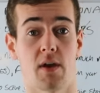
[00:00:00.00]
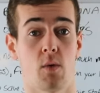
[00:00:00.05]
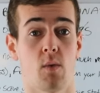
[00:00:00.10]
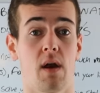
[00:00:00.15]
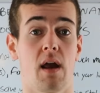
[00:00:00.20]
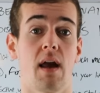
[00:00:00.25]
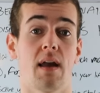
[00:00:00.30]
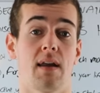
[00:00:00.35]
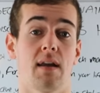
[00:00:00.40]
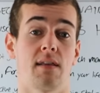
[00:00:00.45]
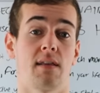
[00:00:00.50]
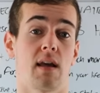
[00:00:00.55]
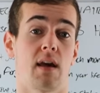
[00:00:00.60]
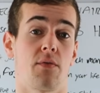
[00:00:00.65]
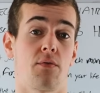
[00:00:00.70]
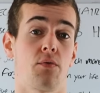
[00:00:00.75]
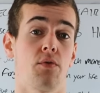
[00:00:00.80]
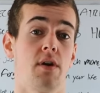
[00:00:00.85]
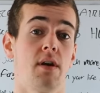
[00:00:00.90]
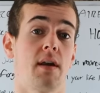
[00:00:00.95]
That way I get
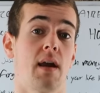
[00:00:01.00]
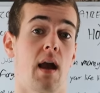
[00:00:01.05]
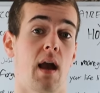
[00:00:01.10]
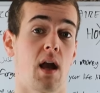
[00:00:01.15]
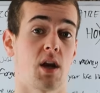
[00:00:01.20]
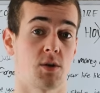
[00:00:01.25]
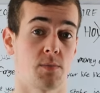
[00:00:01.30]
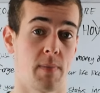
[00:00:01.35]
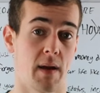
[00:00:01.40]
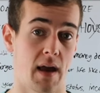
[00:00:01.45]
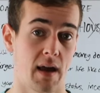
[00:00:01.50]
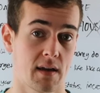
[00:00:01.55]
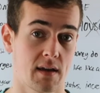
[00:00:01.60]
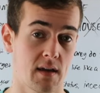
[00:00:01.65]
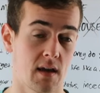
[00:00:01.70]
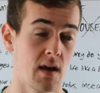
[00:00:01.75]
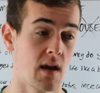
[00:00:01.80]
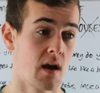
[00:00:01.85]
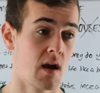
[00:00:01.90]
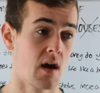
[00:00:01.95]
that free cash
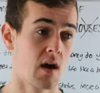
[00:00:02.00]
back